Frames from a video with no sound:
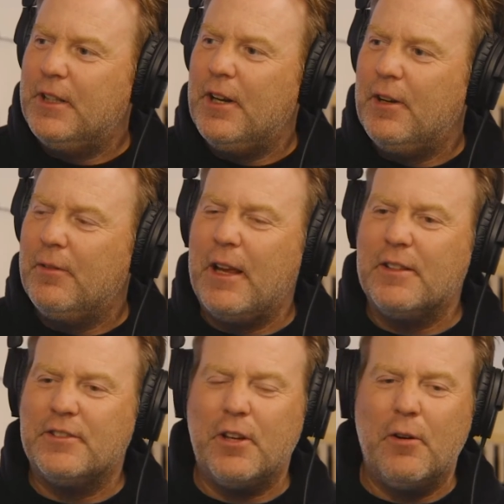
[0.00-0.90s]
You know,
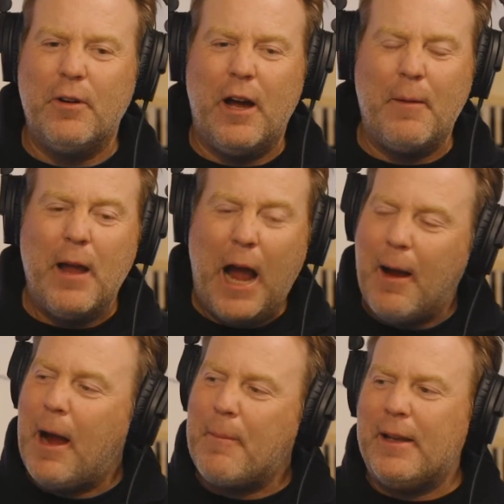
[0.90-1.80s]
and so
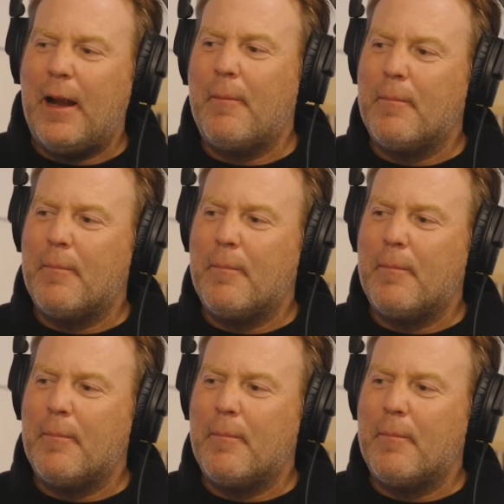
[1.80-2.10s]
I mean,